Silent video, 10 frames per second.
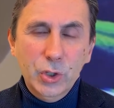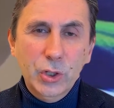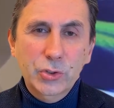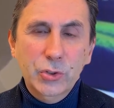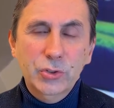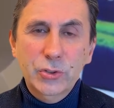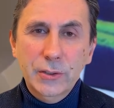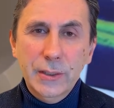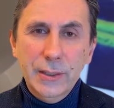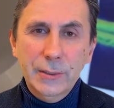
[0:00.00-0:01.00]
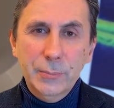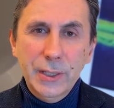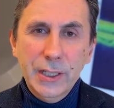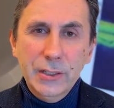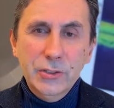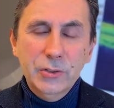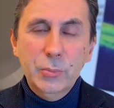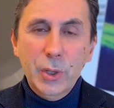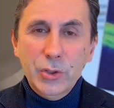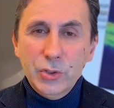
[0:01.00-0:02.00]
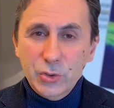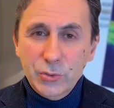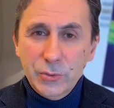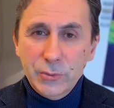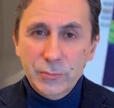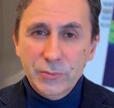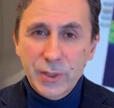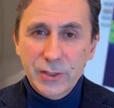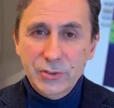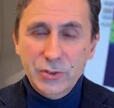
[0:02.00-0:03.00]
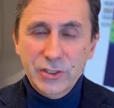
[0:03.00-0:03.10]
doctors in making smarter, faster